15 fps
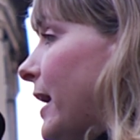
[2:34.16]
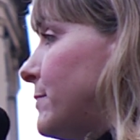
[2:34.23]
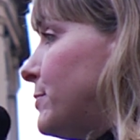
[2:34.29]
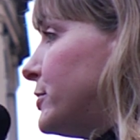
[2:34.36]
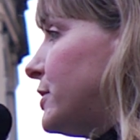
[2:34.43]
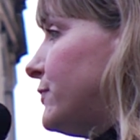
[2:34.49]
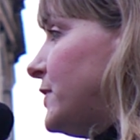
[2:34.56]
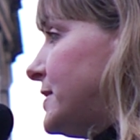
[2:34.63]

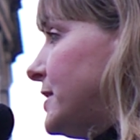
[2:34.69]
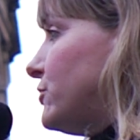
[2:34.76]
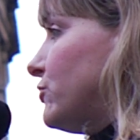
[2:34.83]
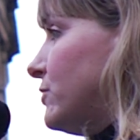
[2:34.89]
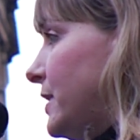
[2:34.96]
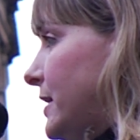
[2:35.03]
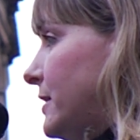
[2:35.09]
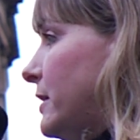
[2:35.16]
able to visit
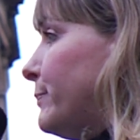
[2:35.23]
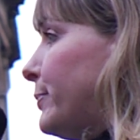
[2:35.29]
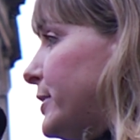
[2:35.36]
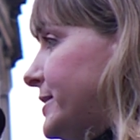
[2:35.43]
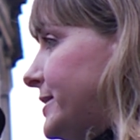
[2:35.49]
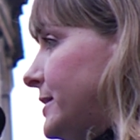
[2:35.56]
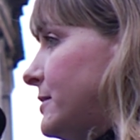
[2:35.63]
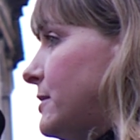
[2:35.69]
Julian in
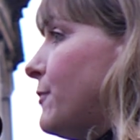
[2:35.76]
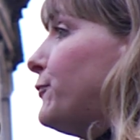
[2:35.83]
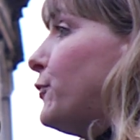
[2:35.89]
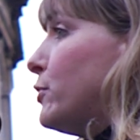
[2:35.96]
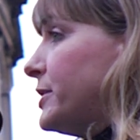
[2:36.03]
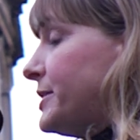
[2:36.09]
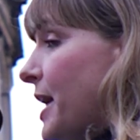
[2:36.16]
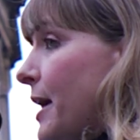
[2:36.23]
prison
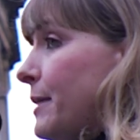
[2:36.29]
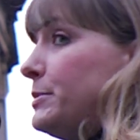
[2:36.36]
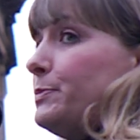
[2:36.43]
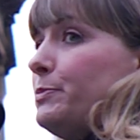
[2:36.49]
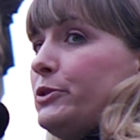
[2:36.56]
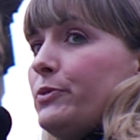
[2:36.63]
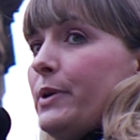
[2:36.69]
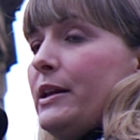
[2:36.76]
four times
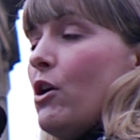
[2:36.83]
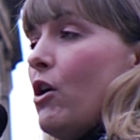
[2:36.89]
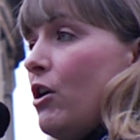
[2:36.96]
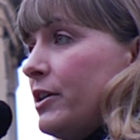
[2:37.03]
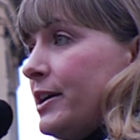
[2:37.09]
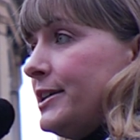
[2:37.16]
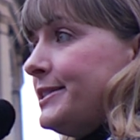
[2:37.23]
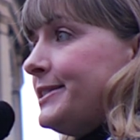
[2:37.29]
between
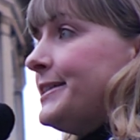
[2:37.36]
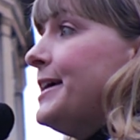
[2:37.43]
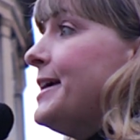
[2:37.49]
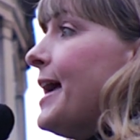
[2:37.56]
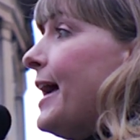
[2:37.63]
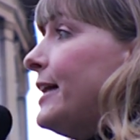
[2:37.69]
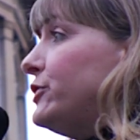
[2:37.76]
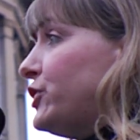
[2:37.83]
August
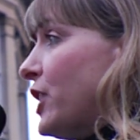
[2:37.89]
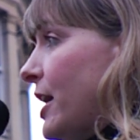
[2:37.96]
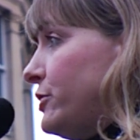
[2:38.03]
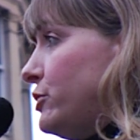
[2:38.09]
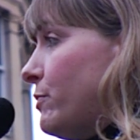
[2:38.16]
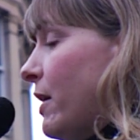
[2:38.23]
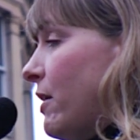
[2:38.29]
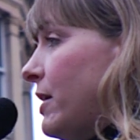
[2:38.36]
and
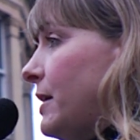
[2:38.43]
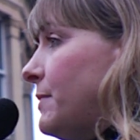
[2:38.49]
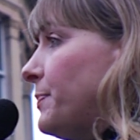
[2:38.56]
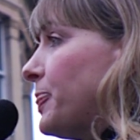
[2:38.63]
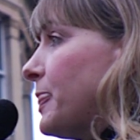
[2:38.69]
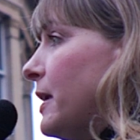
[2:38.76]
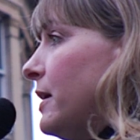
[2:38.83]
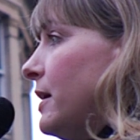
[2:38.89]
January.
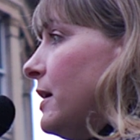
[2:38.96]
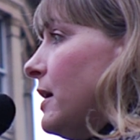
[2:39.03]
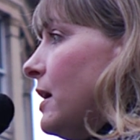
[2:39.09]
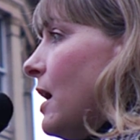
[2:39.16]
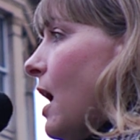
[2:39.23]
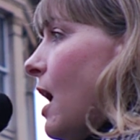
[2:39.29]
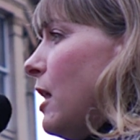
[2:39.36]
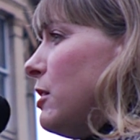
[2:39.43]

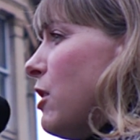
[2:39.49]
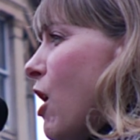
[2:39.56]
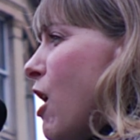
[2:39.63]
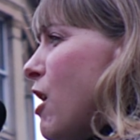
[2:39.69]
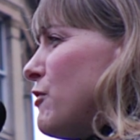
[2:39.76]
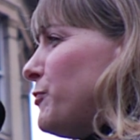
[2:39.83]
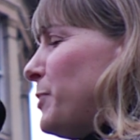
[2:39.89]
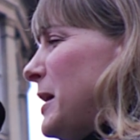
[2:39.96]
A
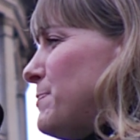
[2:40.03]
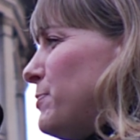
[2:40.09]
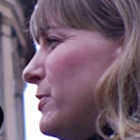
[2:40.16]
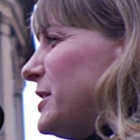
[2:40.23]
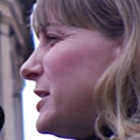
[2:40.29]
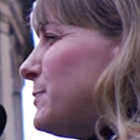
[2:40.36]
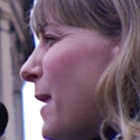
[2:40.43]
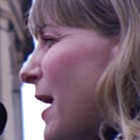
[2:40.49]
lot of people,
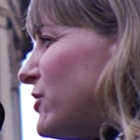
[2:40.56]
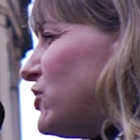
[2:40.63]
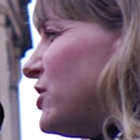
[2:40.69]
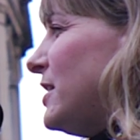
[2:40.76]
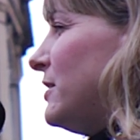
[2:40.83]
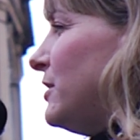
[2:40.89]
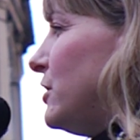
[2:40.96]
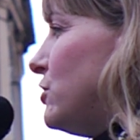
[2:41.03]

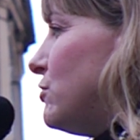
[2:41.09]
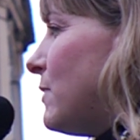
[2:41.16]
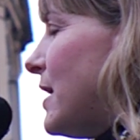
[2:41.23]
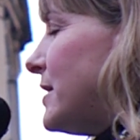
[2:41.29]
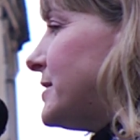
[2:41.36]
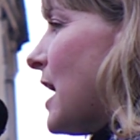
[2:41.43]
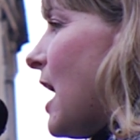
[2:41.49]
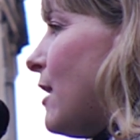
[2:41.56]
especially in the
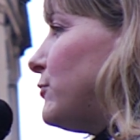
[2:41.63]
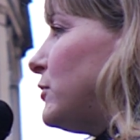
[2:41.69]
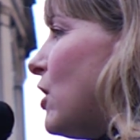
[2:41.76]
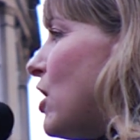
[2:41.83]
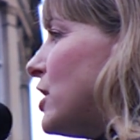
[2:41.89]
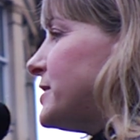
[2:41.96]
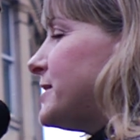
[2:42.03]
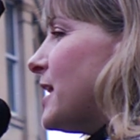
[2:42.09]
US, have
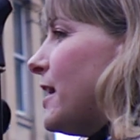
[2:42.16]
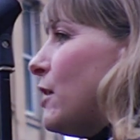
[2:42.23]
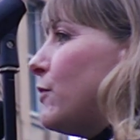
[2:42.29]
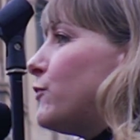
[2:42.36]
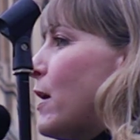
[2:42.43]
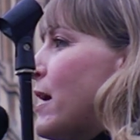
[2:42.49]
lost sight of